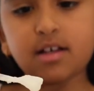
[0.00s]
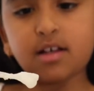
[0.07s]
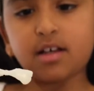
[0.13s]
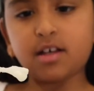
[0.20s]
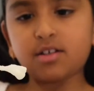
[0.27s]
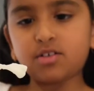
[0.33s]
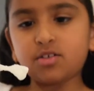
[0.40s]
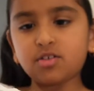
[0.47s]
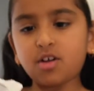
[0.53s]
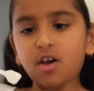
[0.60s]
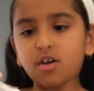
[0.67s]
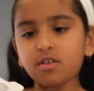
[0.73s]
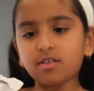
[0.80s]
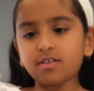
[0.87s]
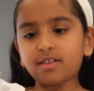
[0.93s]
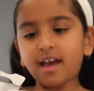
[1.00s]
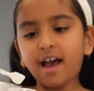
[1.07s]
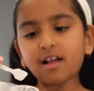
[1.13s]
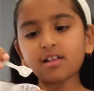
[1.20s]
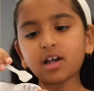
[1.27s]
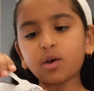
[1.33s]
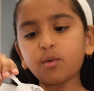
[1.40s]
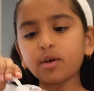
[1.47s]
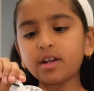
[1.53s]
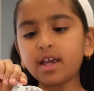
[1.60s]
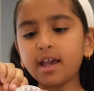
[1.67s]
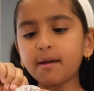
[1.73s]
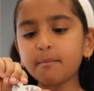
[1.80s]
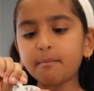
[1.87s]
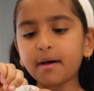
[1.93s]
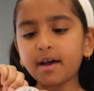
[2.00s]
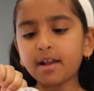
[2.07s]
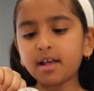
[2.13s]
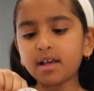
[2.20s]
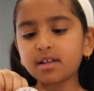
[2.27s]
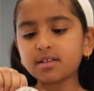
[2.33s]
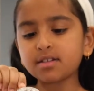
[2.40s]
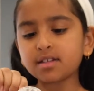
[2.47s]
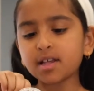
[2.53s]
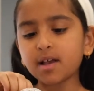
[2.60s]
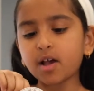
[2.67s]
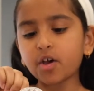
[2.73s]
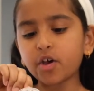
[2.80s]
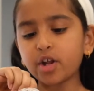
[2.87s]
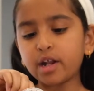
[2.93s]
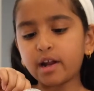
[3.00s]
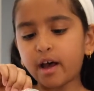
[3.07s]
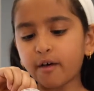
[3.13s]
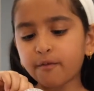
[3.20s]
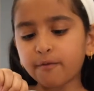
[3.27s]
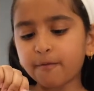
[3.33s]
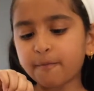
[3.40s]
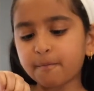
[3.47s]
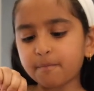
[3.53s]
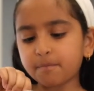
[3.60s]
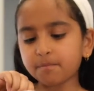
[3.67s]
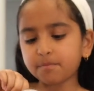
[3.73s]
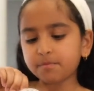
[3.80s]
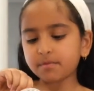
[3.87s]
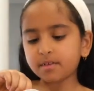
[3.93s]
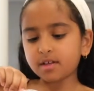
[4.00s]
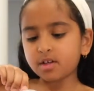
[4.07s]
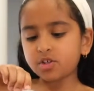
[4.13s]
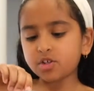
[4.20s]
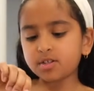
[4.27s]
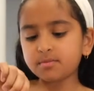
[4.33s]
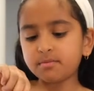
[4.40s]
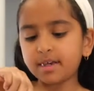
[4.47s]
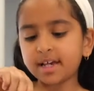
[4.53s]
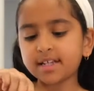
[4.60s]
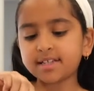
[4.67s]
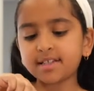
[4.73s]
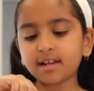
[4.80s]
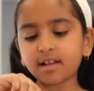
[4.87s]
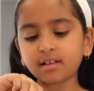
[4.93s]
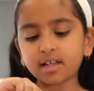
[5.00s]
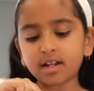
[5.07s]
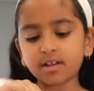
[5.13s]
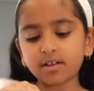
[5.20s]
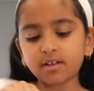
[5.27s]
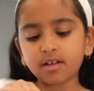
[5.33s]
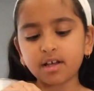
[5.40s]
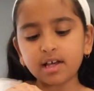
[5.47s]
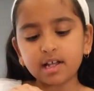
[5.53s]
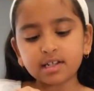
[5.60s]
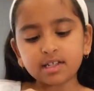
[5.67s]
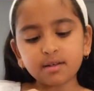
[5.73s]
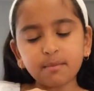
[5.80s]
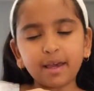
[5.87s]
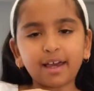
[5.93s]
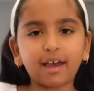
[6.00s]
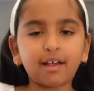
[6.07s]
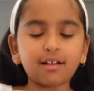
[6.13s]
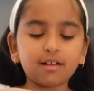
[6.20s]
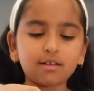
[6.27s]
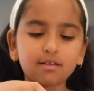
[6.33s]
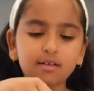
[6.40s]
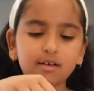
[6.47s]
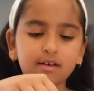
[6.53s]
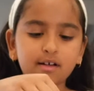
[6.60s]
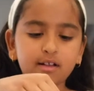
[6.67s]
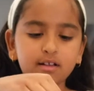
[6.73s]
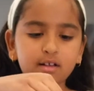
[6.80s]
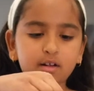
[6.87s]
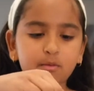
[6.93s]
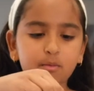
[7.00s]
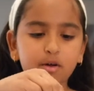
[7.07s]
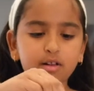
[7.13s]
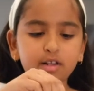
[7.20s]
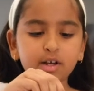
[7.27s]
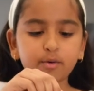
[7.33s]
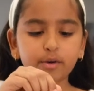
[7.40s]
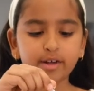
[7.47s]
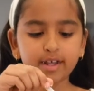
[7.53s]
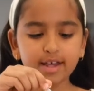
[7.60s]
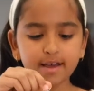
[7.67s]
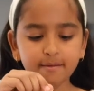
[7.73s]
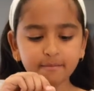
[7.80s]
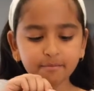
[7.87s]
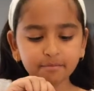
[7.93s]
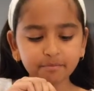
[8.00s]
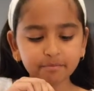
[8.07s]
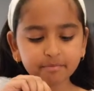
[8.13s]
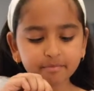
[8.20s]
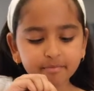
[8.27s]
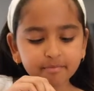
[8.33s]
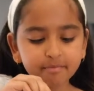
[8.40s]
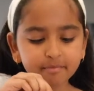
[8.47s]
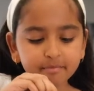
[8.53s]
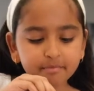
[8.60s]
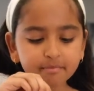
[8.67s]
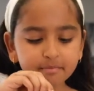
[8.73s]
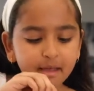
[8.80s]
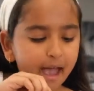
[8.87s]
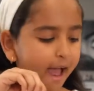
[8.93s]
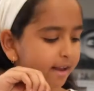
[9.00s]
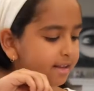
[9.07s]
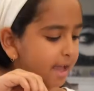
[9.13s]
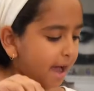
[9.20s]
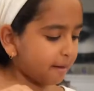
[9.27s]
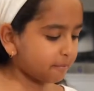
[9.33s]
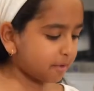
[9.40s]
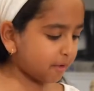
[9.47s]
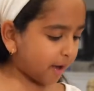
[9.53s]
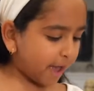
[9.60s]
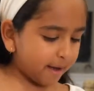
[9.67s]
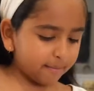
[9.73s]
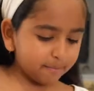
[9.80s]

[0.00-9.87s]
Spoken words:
It's not that liquidy, but it's good enough. Just mix it a little to make it look a little more liquidy. And yeah, okay.